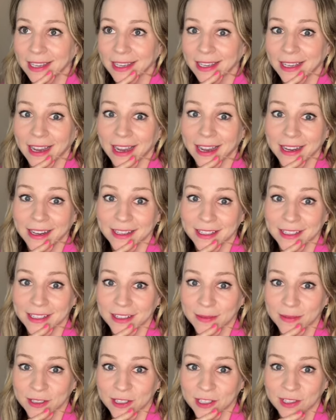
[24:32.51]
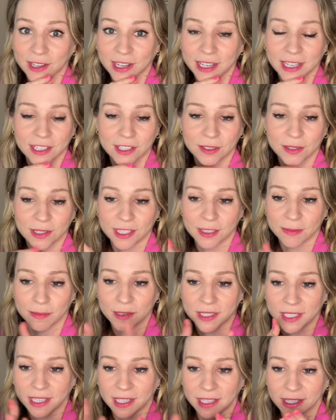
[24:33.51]
I'm just trying to do this
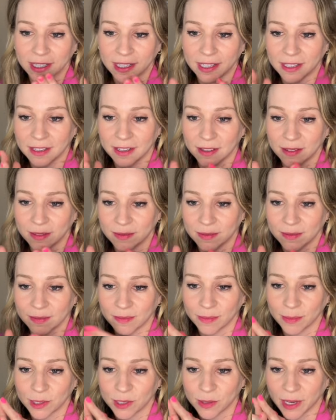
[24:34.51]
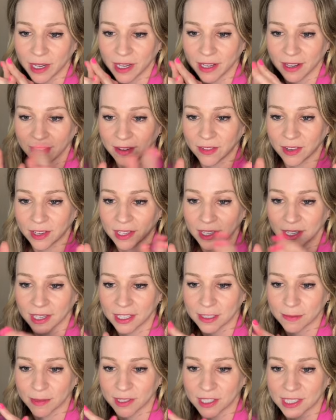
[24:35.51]
music in between everything
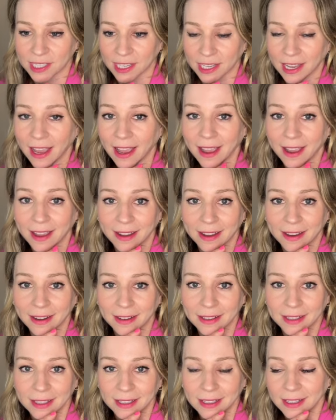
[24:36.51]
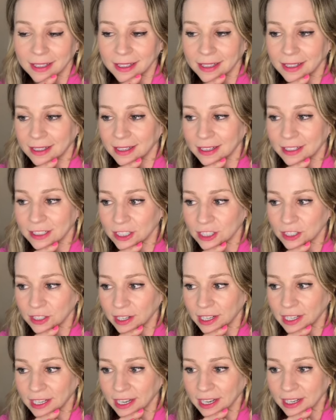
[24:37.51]
as much as I can and just
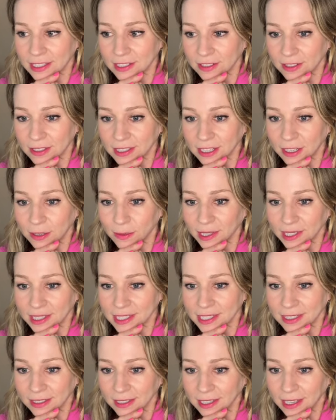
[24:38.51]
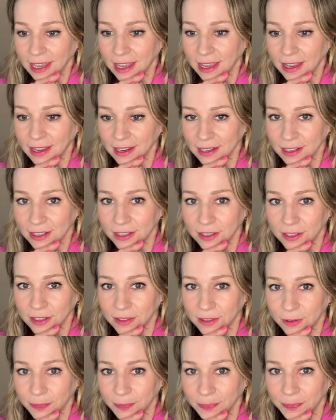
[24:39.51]
try to get songs out while I still can, you
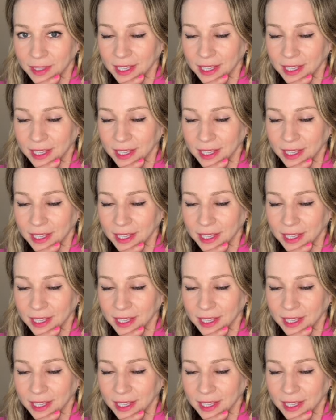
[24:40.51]
know?